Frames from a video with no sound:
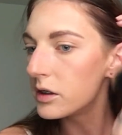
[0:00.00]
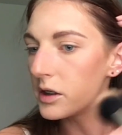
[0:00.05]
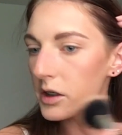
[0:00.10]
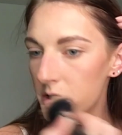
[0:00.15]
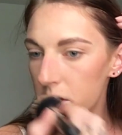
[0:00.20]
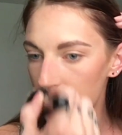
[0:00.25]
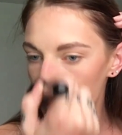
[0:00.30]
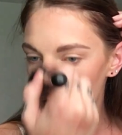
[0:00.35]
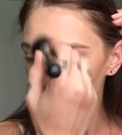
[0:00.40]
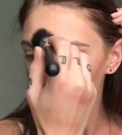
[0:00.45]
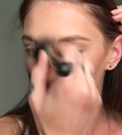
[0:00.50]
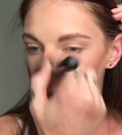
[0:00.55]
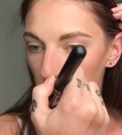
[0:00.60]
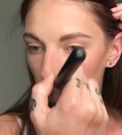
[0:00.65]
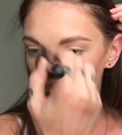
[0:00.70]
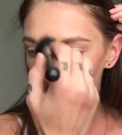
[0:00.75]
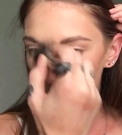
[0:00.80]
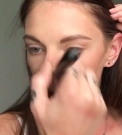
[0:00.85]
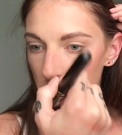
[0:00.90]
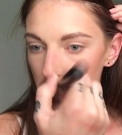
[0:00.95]
isn't the
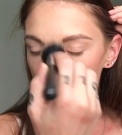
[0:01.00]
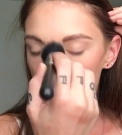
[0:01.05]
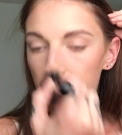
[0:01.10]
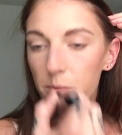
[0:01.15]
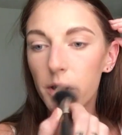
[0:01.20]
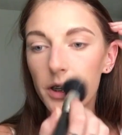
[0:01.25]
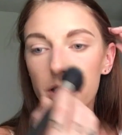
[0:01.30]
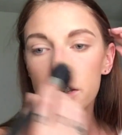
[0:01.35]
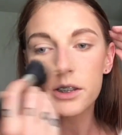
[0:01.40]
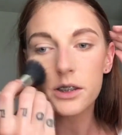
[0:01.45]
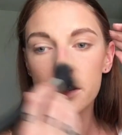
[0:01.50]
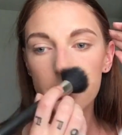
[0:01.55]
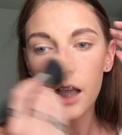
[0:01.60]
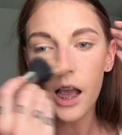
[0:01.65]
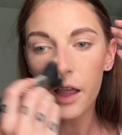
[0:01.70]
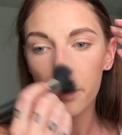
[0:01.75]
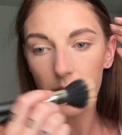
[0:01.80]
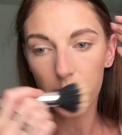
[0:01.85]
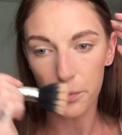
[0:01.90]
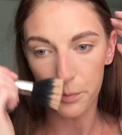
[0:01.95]
worst, but it's
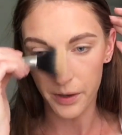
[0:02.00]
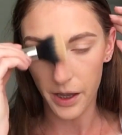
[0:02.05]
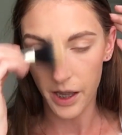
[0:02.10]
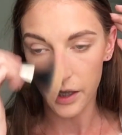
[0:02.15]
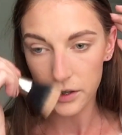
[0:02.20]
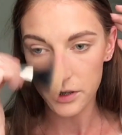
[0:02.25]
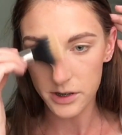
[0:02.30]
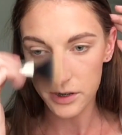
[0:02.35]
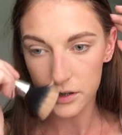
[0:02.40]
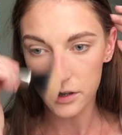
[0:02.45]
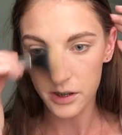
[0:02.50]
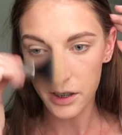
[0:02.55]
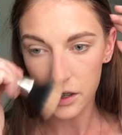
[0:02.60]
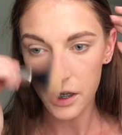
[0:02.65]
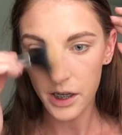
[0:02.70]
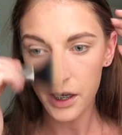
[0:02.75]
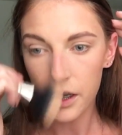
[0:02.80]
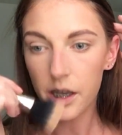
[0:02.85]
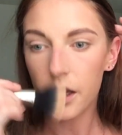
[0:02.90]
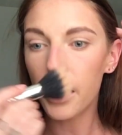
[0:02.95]
not the best.
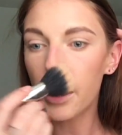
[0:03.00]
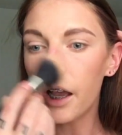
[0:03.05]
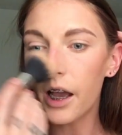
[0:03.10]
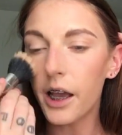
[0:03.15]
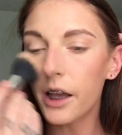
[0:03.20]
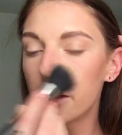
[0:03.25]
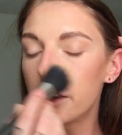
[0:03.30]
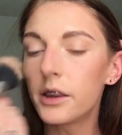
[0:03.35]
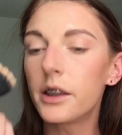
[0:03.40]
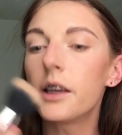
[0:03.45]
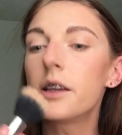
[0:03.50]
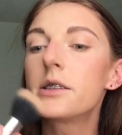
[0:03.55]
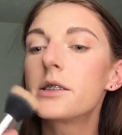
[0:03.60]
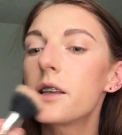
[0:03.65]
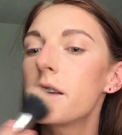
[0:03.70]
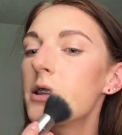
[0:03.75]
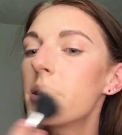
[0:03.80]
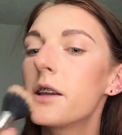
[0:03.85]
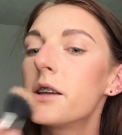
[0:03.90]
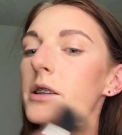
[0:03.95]
And they
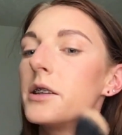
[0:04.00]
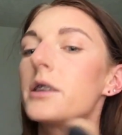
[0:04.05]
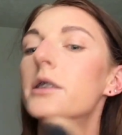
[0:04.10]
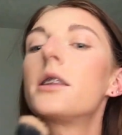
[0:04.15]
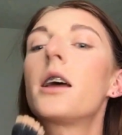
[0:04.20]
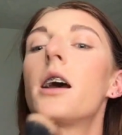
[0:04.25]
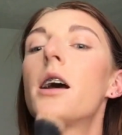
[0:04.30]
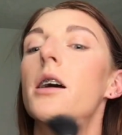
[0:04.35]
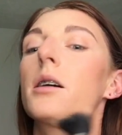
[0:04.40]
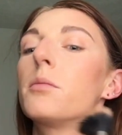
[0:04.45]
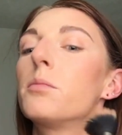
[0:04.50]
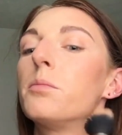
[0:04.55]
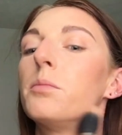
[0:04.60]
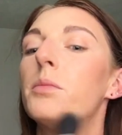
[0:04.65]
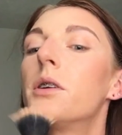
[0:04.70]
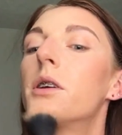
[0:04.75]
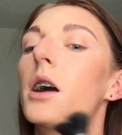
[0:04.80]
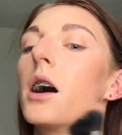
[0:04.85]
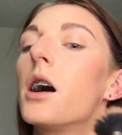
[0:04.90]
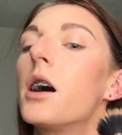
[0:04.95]
said they did that
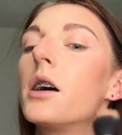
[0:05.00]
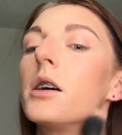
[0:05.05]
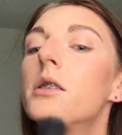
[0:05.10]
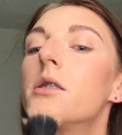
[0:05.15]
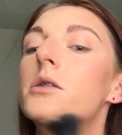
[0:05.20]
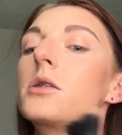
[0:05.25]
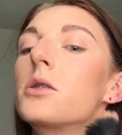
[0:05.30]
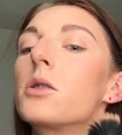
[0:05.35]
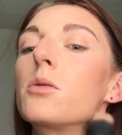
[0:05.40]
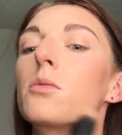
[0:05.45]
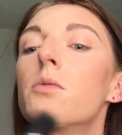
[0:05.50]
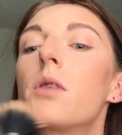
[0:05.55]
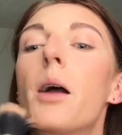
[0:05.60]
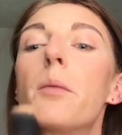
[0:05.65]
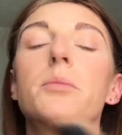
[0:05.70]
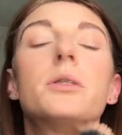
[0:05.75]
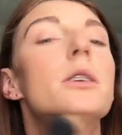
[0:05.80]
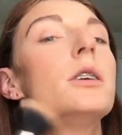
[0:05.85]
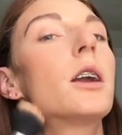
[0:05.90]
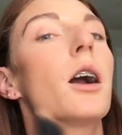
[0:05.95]
because the
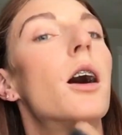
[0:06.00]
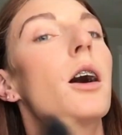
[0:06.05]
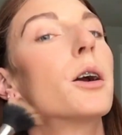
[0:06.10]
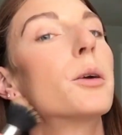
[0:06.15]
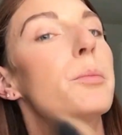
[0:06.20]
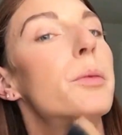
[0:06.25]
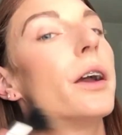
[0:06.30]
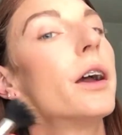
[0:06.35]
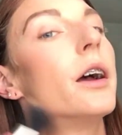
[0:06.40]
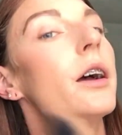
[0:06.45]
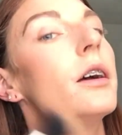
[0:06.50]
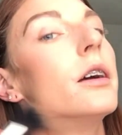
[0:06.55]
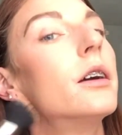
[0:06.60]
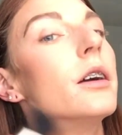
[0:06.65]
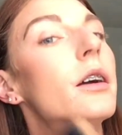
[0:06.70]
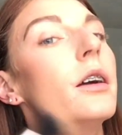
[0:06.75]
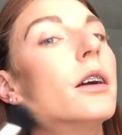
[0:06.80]
Repti carpet